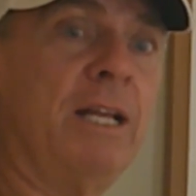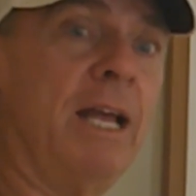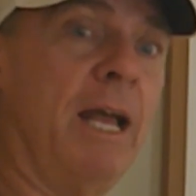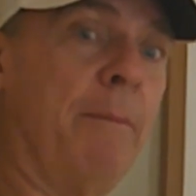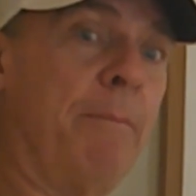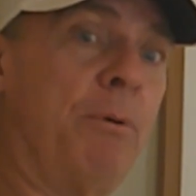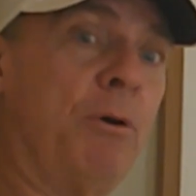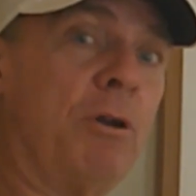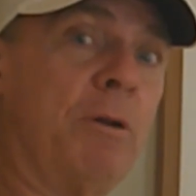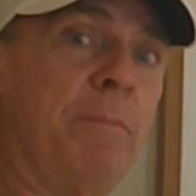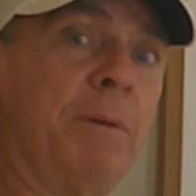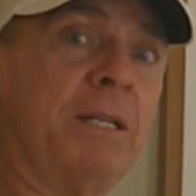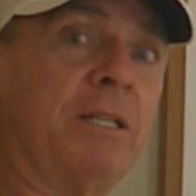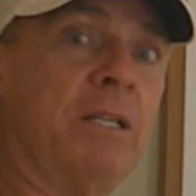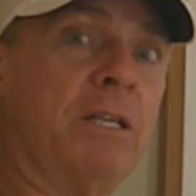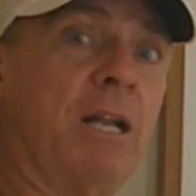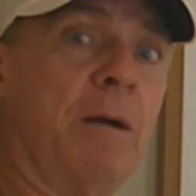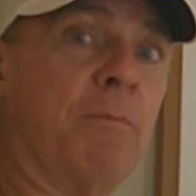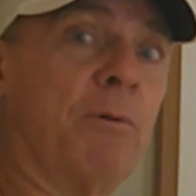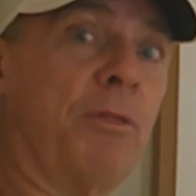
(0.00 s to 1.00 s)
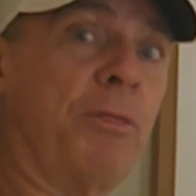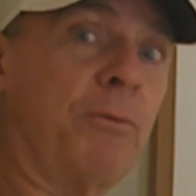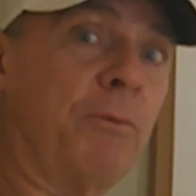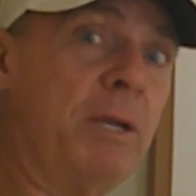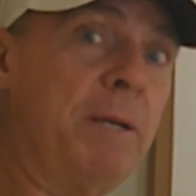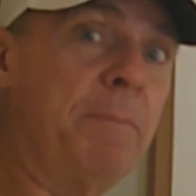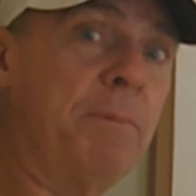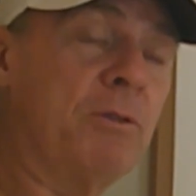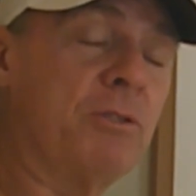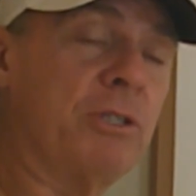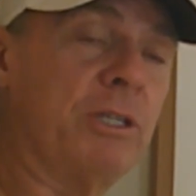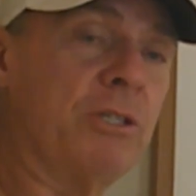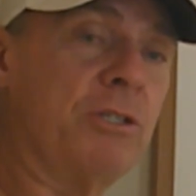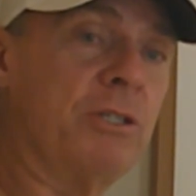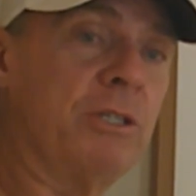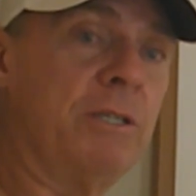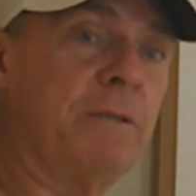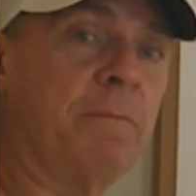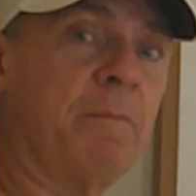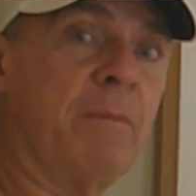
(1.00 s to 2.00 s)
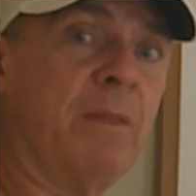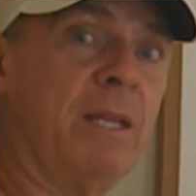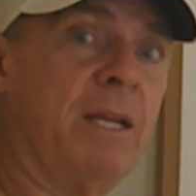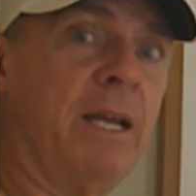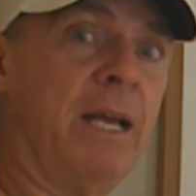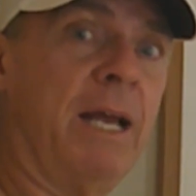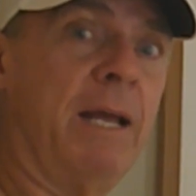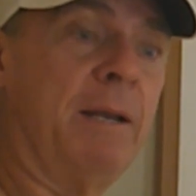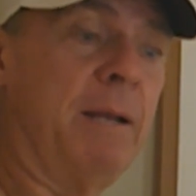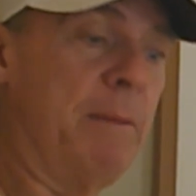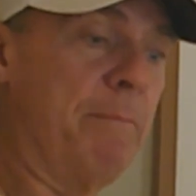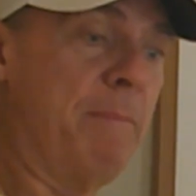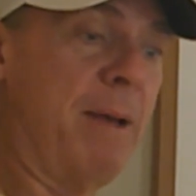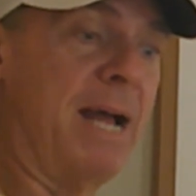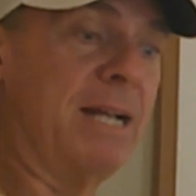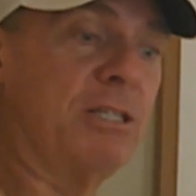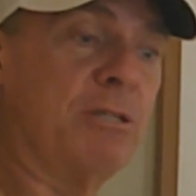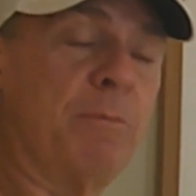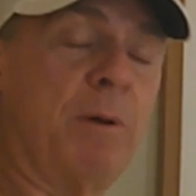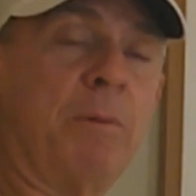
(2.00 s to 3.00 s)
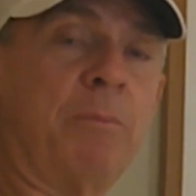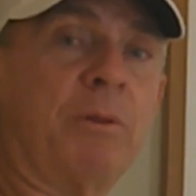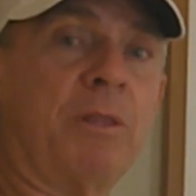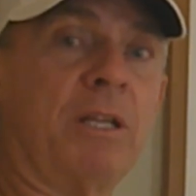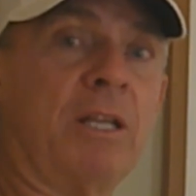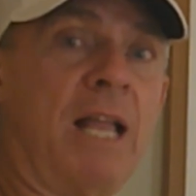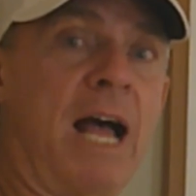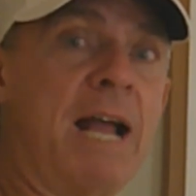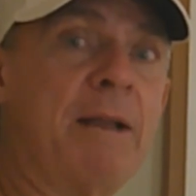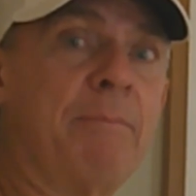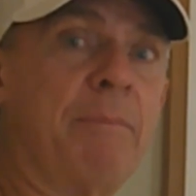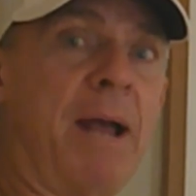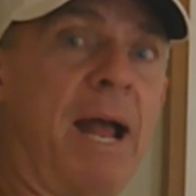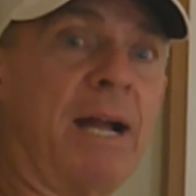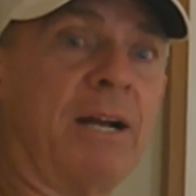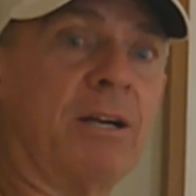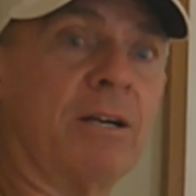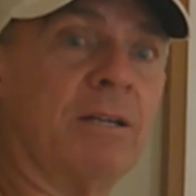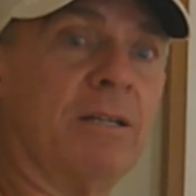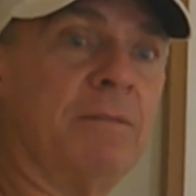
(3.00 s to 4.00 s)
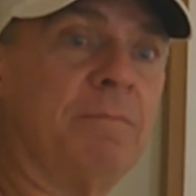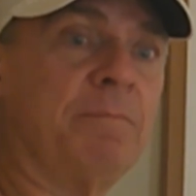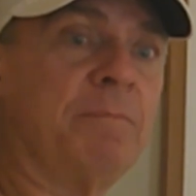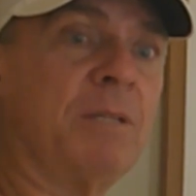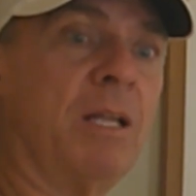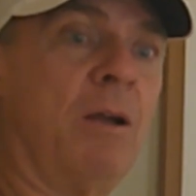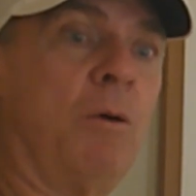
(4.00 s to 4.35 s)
and put them at the number 3 position and then match them up with a linebacker.